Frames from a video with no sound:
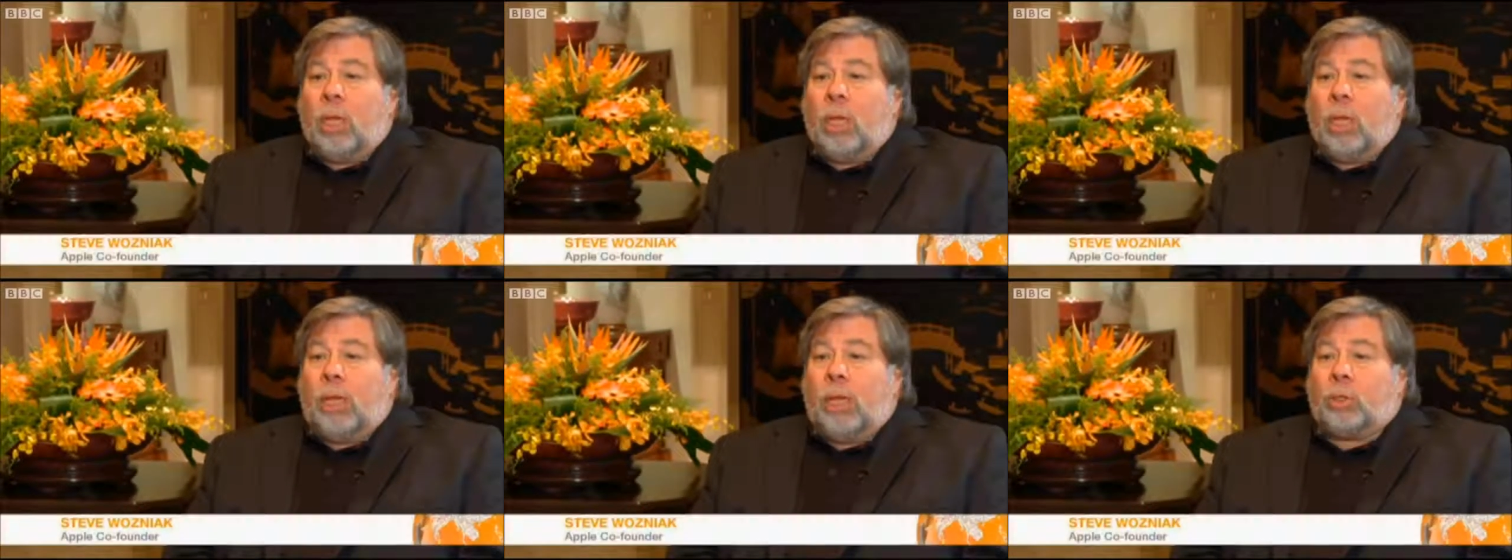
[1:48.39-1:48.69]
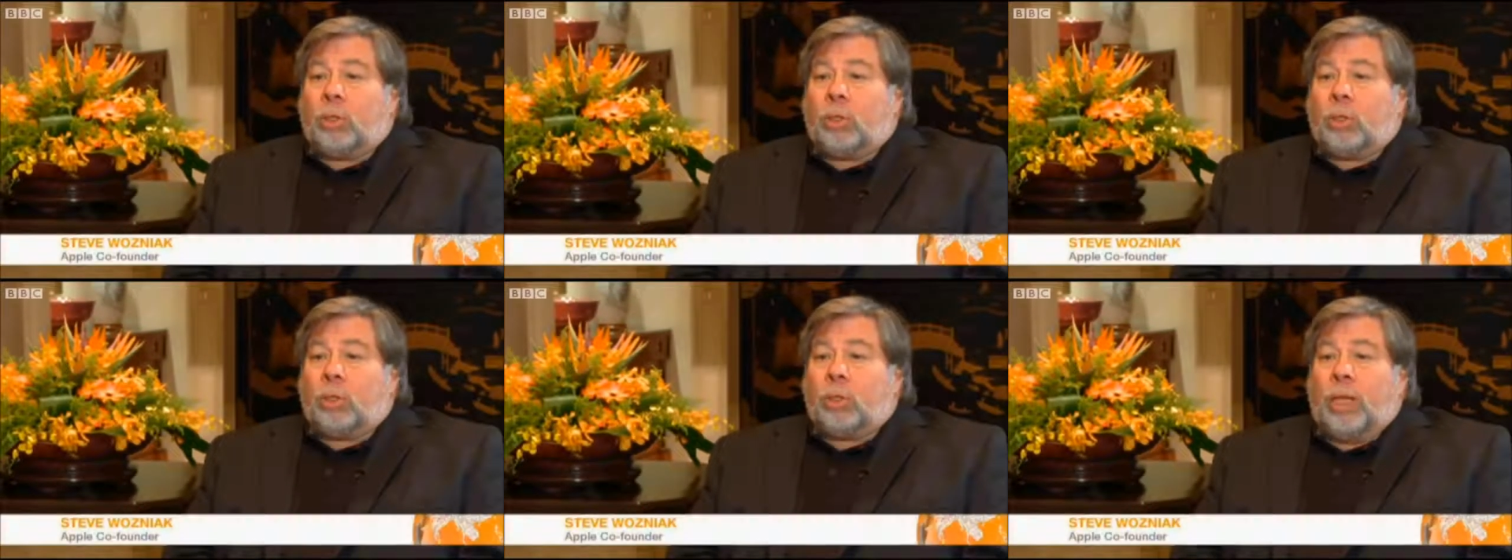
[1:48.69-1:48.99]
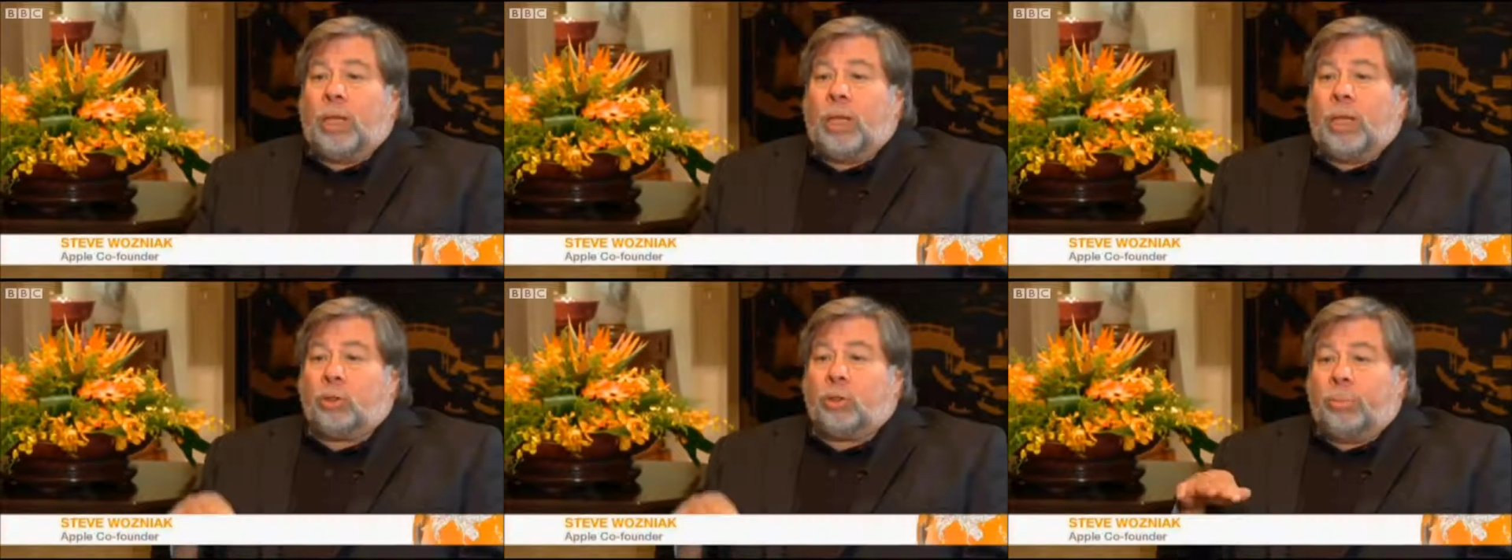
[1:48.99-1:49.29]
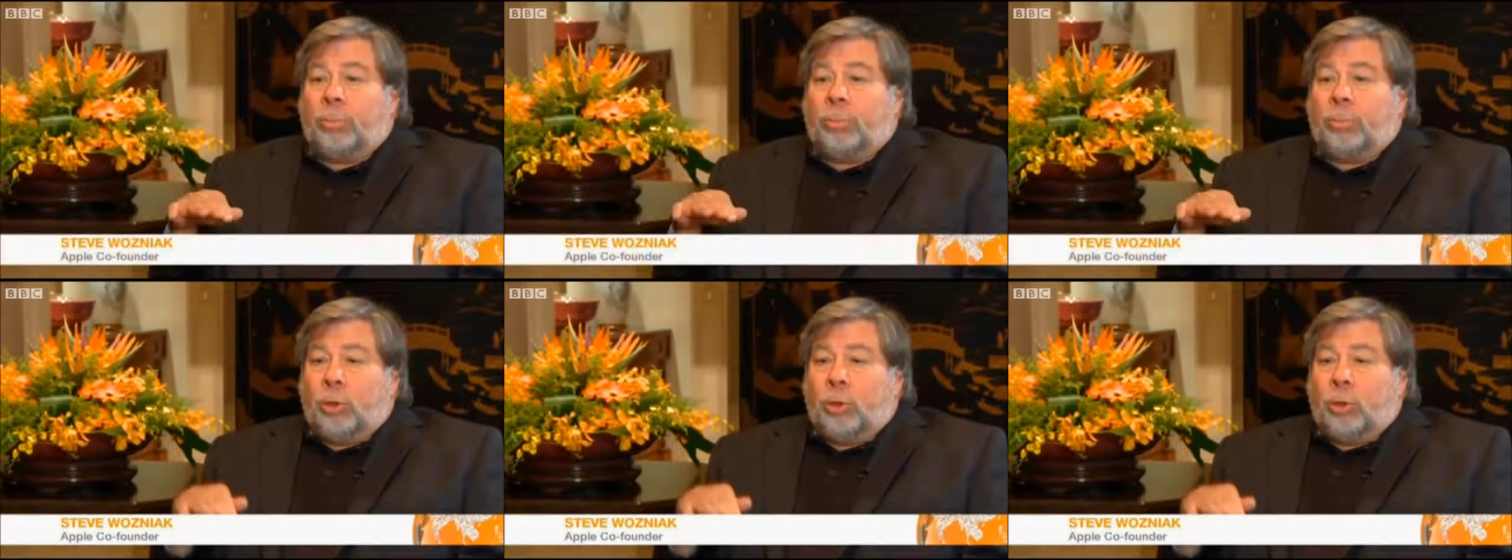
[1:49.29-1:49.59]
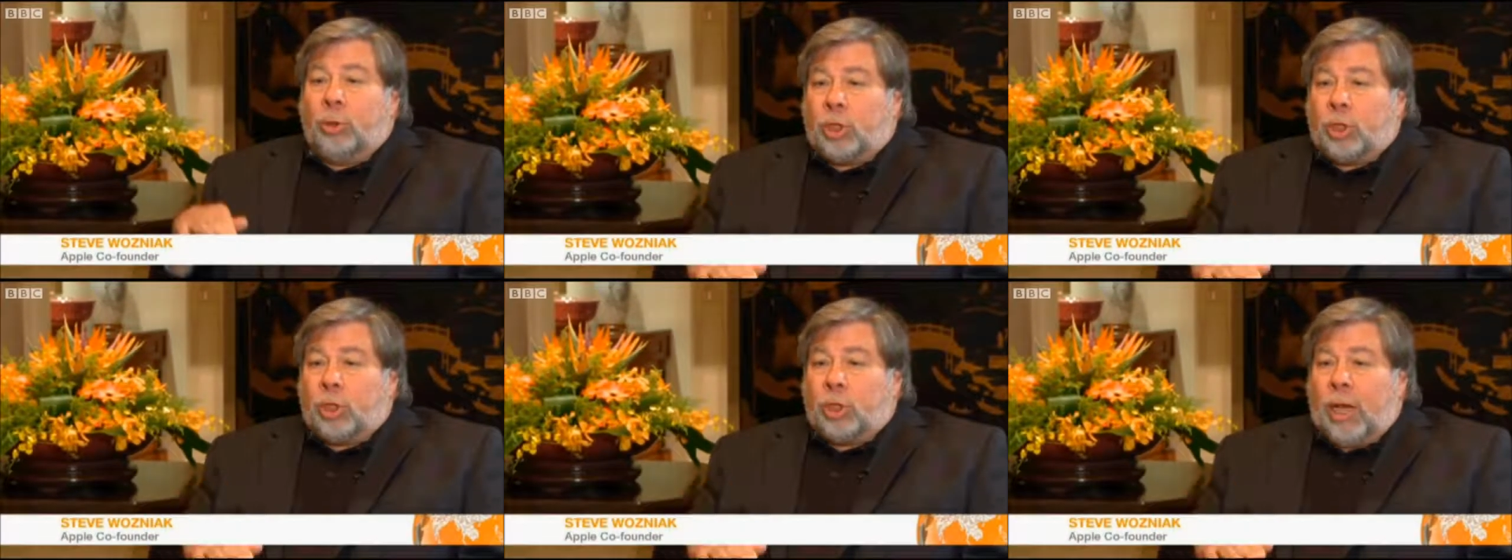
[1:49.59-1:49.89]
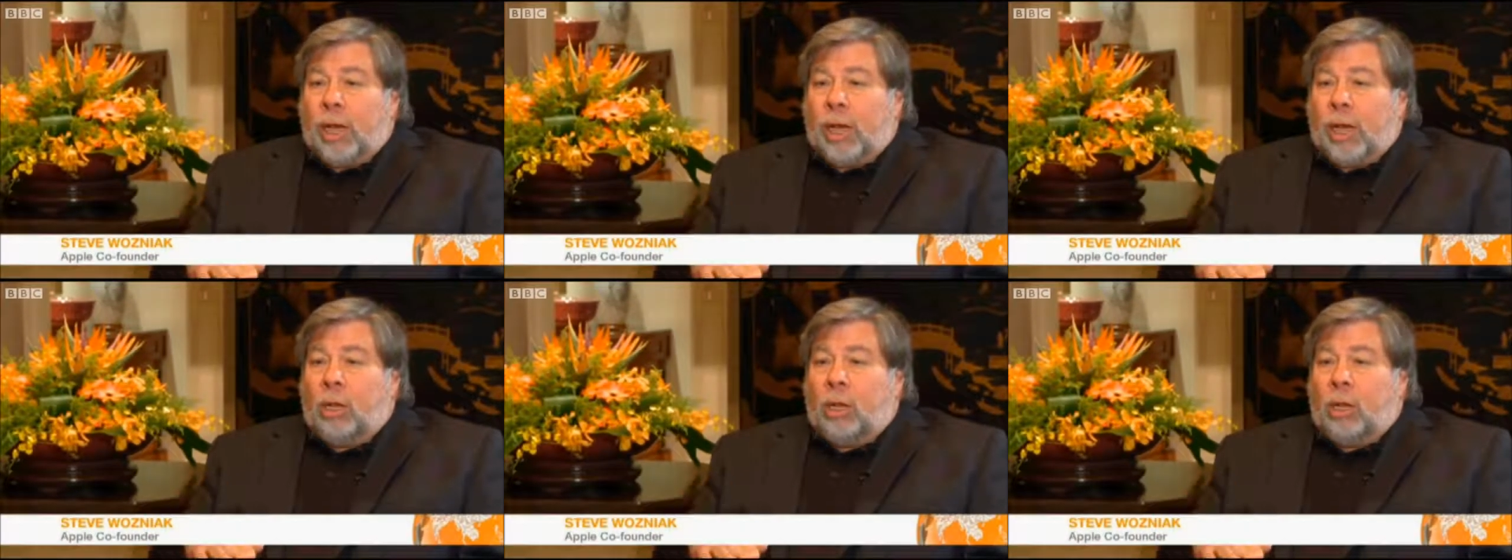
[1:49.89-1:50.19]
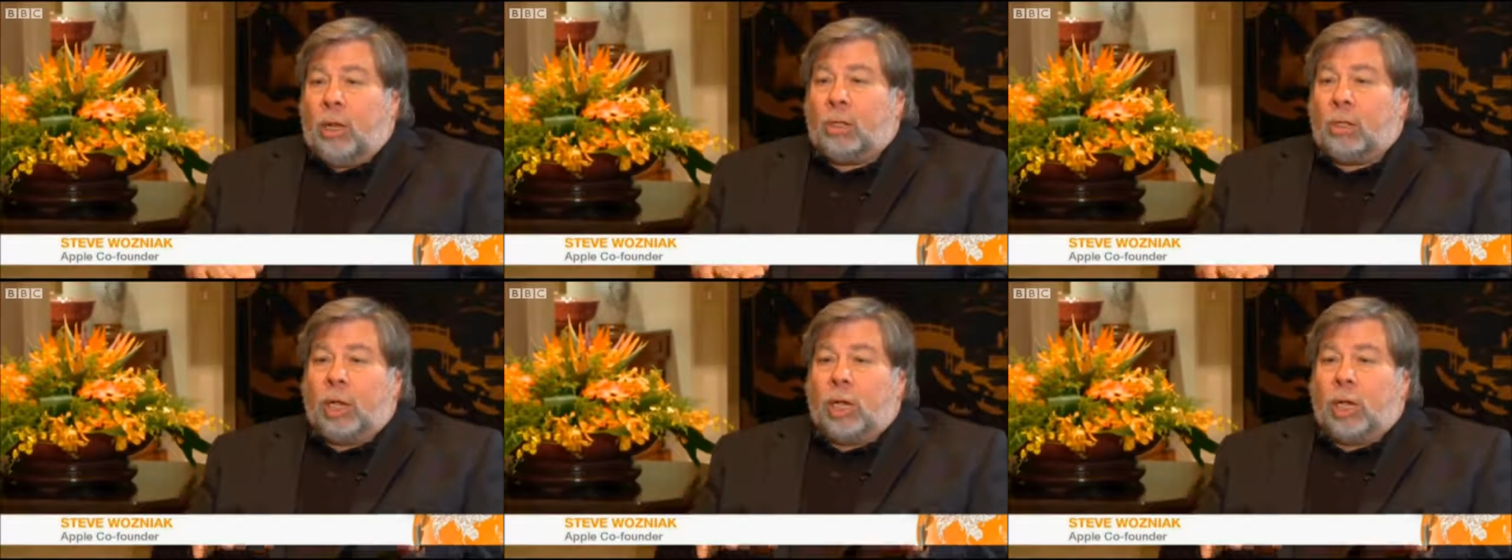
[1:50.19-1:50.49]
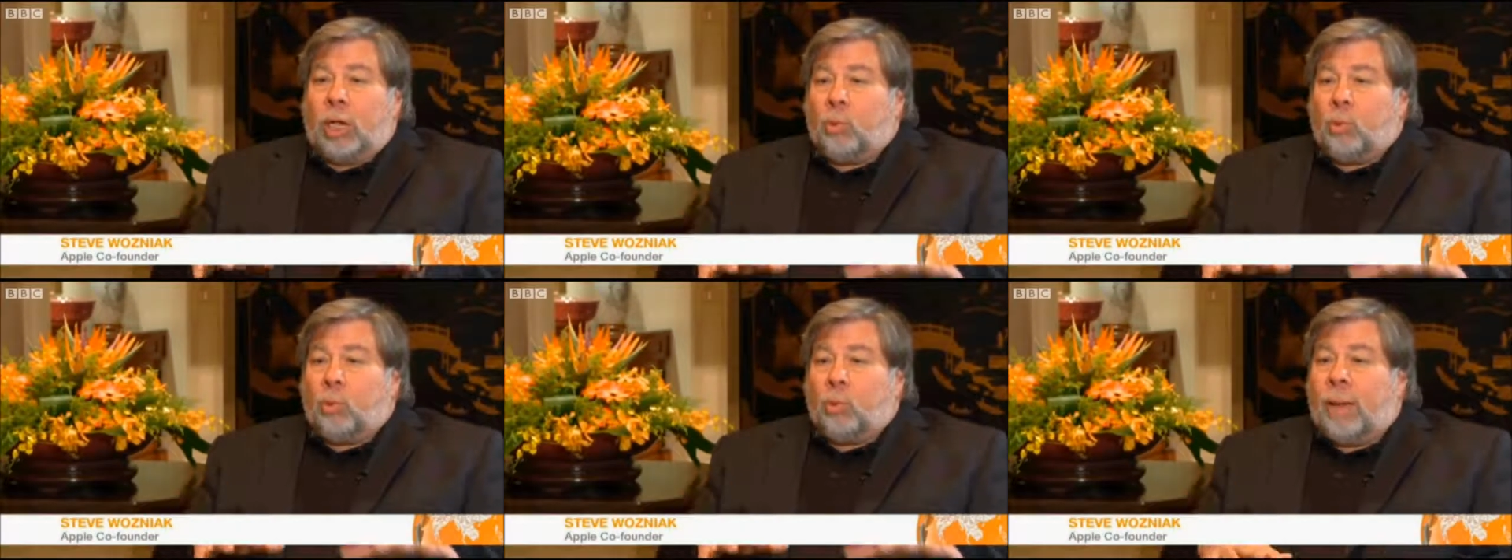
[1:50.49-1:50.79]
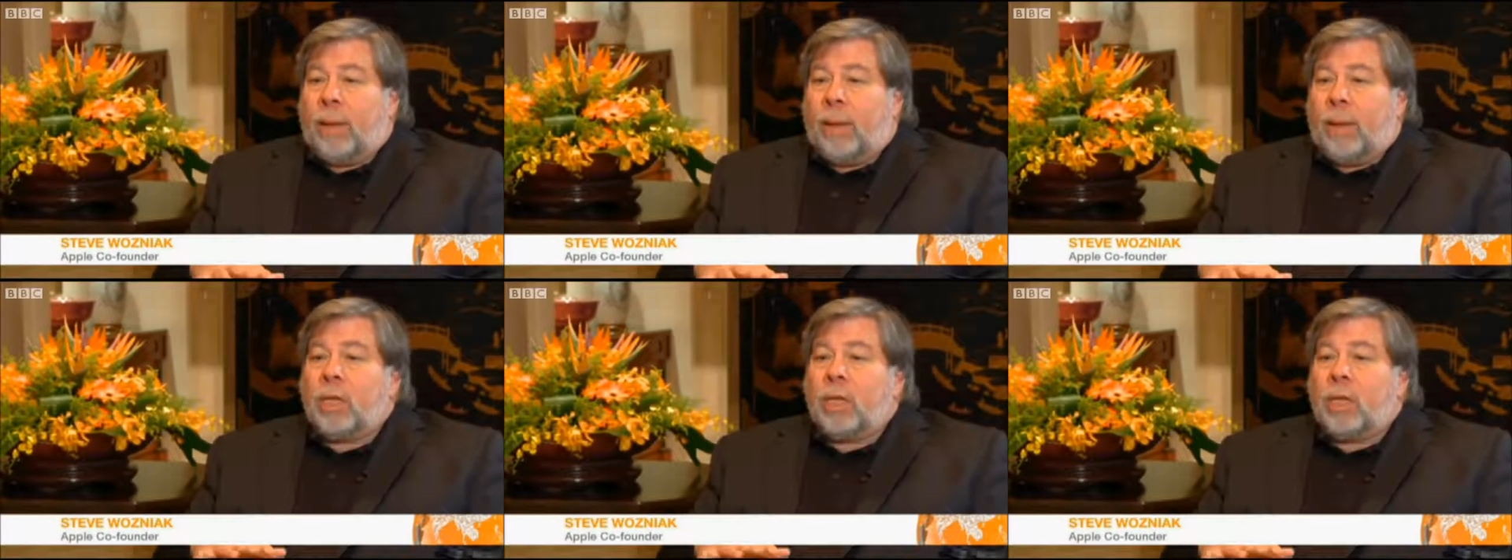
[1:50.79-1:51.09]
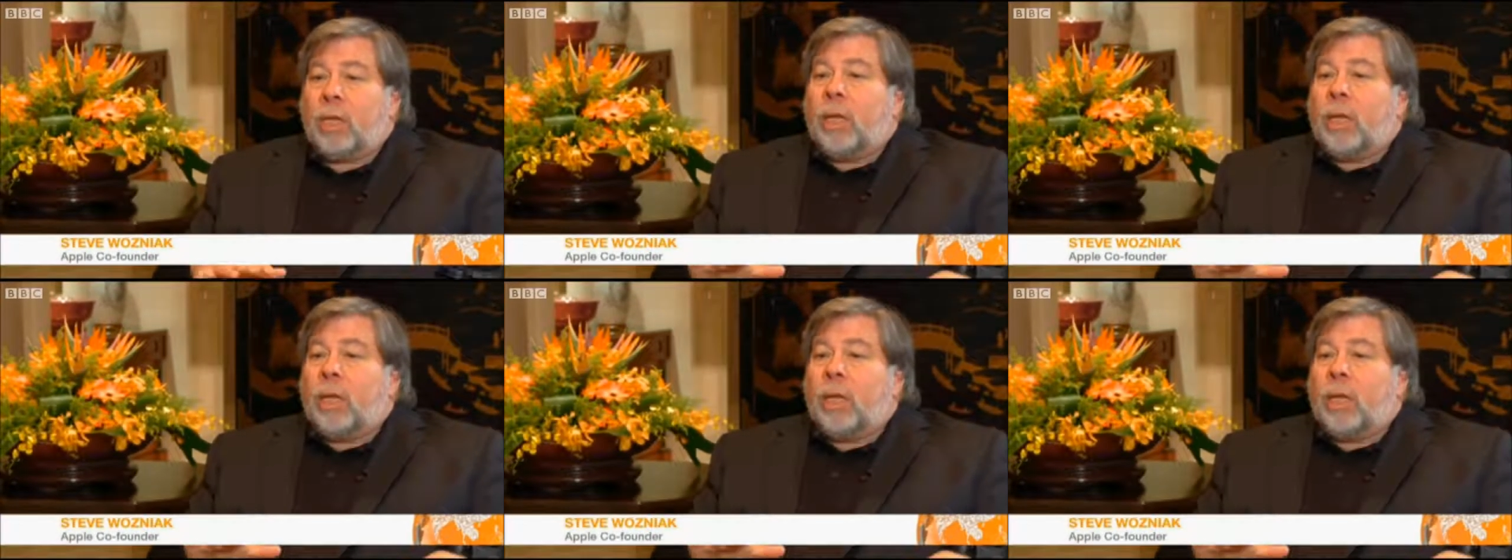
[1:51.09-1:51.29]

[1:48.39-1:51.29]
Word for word: They also had distribution channels and reps